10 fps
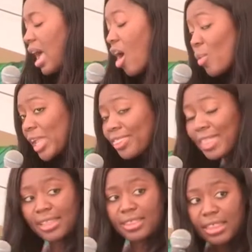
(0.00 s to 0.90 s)
And we
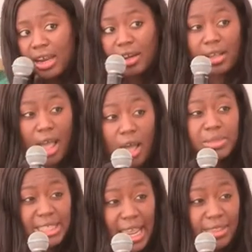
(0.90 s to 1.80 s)
think that they're going to
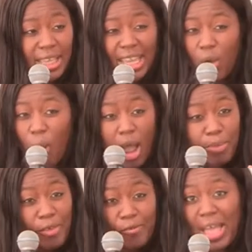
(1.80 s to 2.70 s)
come together in quite a
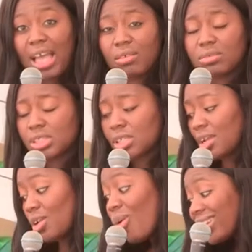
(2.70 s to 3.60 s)
profound,
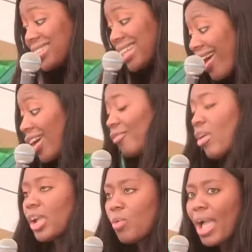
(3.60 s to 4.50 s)
quite a
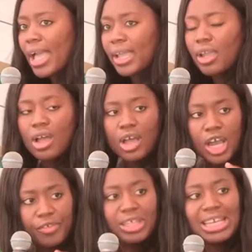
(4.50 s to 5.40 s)
terrifying way
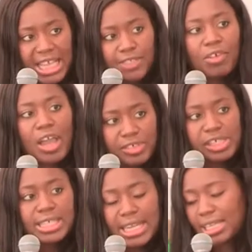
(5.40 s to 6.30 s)
over the next 5
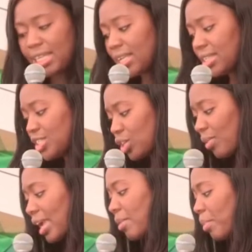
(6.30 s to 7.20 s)
to 10 years to
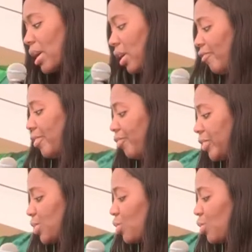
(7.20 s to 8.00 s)
create a perfect